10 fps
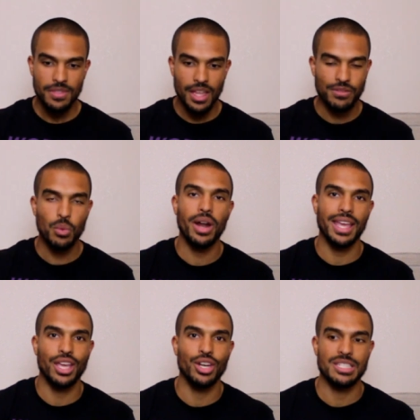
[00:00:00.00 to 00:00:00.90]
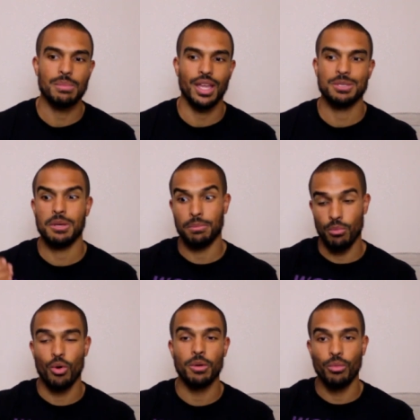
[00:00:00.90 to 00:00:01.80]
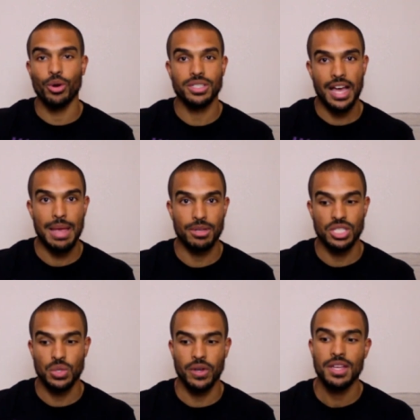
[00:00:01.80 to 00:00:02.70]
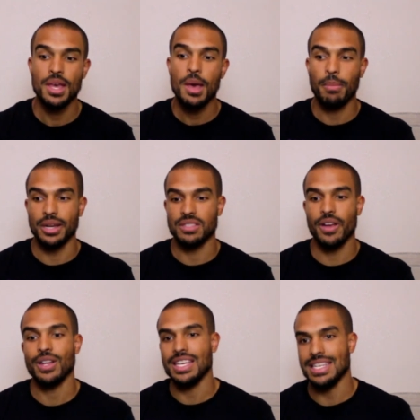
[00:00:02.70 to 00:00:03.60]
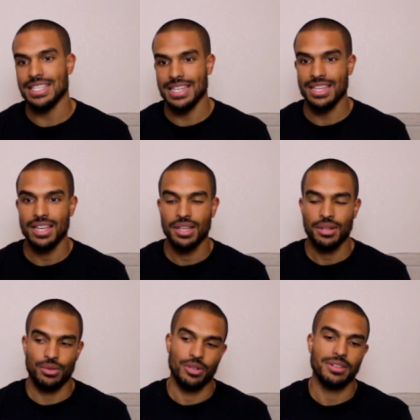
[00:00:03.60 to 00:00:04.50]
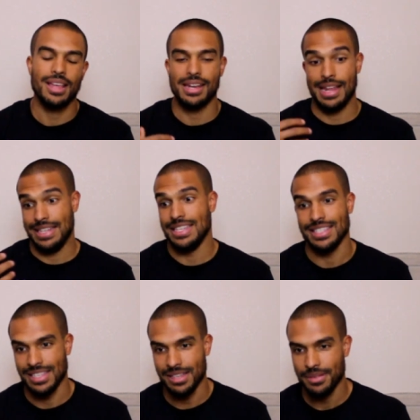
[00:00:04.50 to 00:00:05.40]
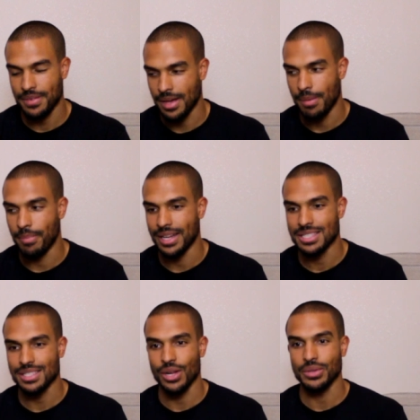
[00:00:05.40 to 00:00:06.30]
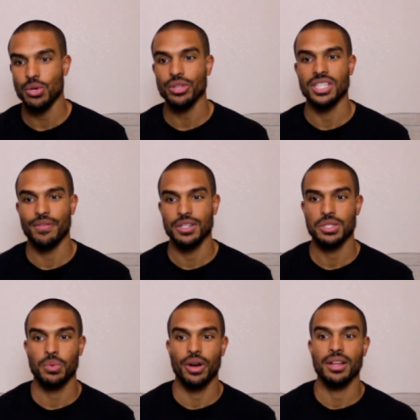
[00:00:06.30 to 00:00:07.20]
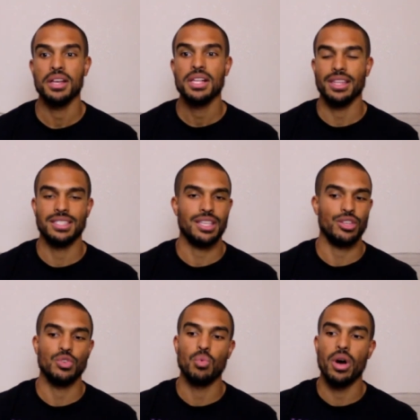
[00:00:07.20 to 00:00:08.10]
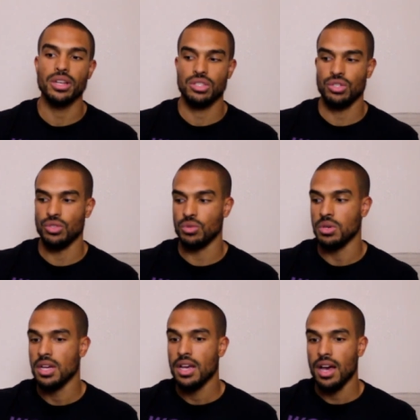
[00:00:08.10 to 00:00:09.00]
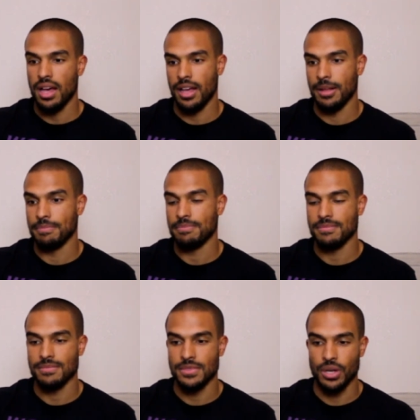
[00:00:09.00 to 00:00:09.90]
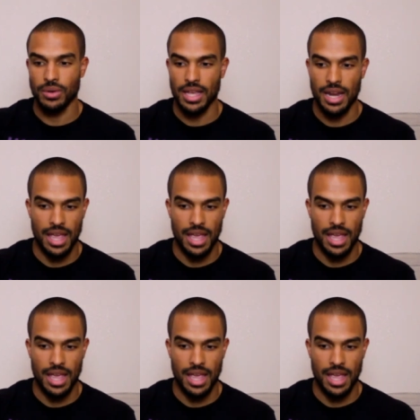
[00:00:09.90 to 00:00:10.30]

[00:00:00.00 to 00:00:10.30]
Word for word: If you want to get good at something, it's put more and more time into it. But it's very easy, or not not easy, um, but it's you know totally different to where let's say you want to um, you know get